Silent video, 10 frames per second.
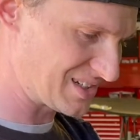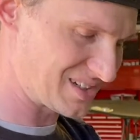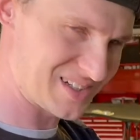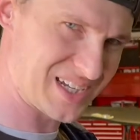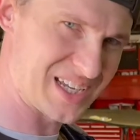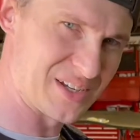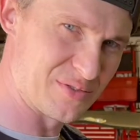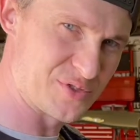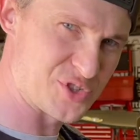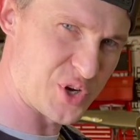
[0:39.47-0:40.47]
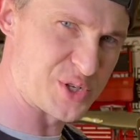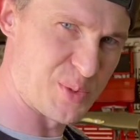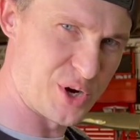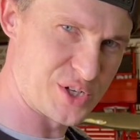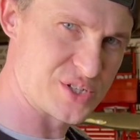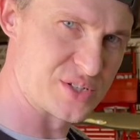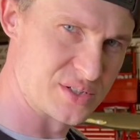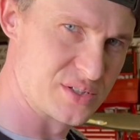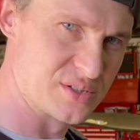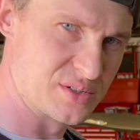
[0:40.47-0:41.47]
kind of stretch marks
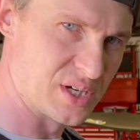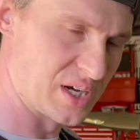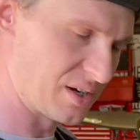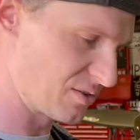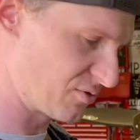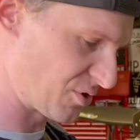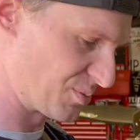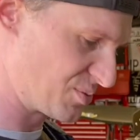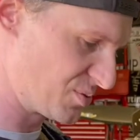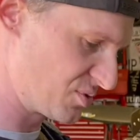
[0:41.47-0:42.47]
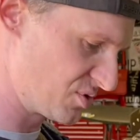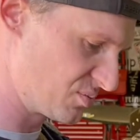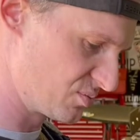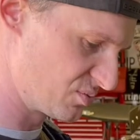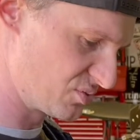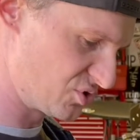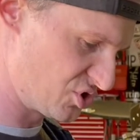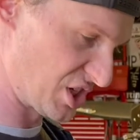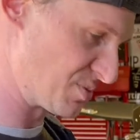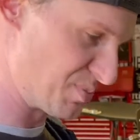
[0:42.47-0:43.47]
from
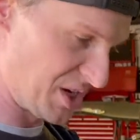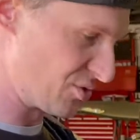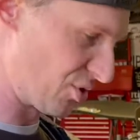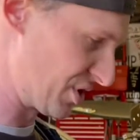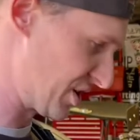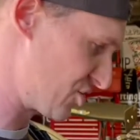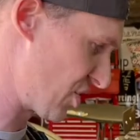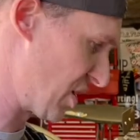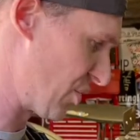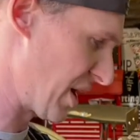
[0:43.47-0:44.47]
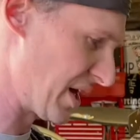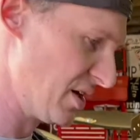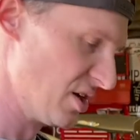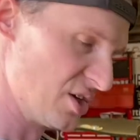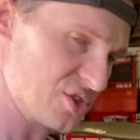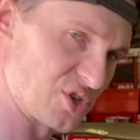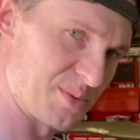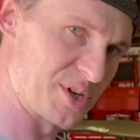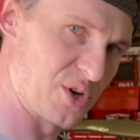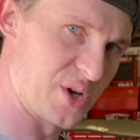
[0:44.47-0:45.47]
just bead rolling it straight away. So I'm
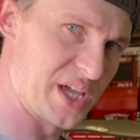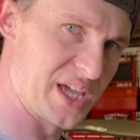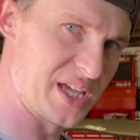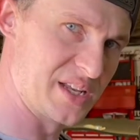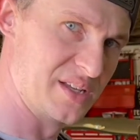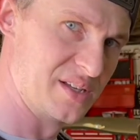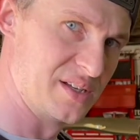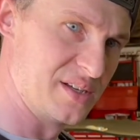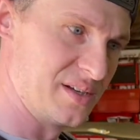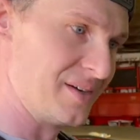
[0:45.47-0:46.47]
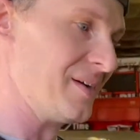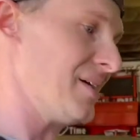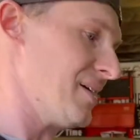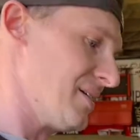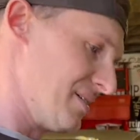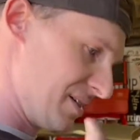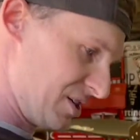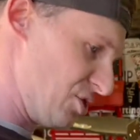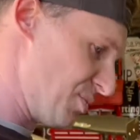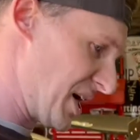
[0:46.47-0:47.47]
gonna go ahead
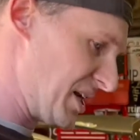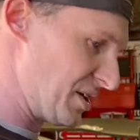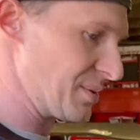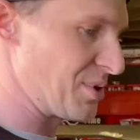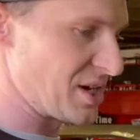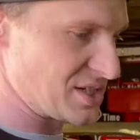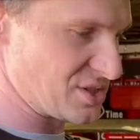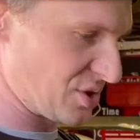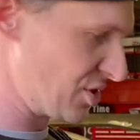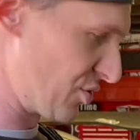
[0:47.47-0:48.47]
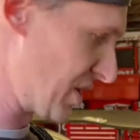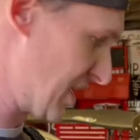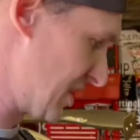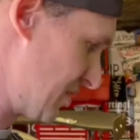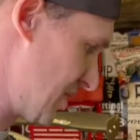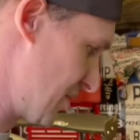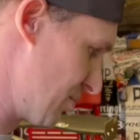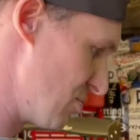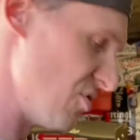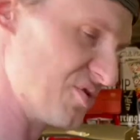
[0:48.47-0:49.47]
and do my annealing process so I know that
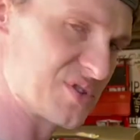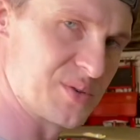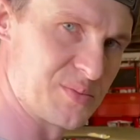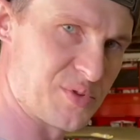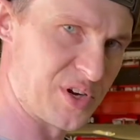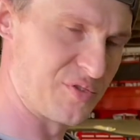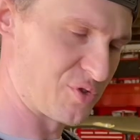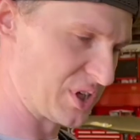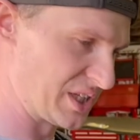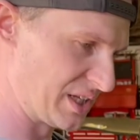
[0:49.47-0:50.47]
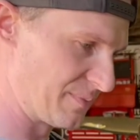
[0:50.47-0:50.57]
it moves pretty freely.